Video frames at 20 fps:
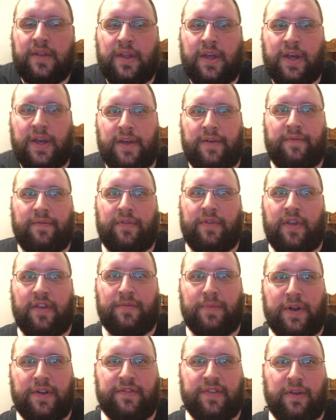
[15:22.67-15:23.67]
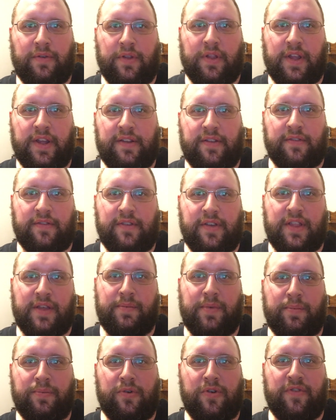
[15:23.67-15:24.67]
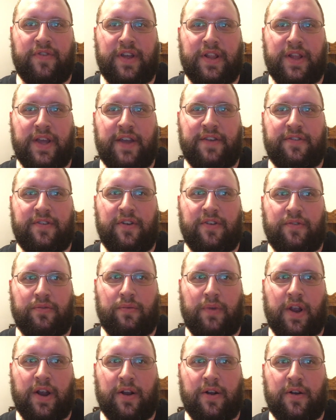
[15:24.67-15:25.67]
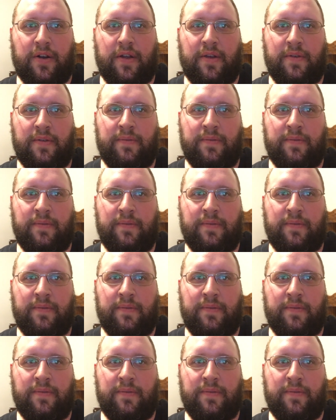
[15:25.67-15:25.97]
As much as I would like to see them improve on last year's record,